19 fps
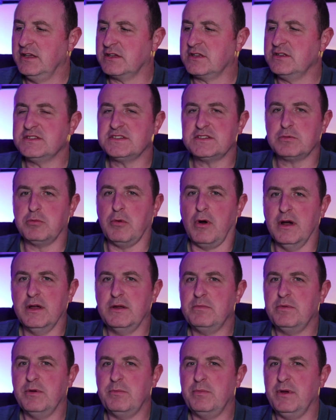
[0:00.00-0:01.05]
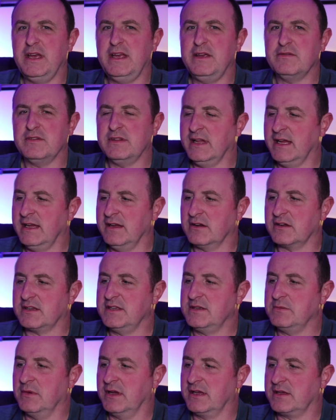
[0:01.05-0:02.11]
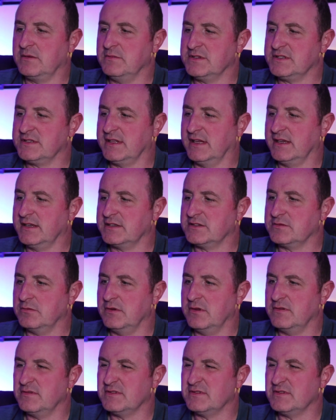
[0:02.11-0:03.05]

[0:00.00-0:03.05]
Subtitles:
You can swipe, but even that I keep making mistakes with.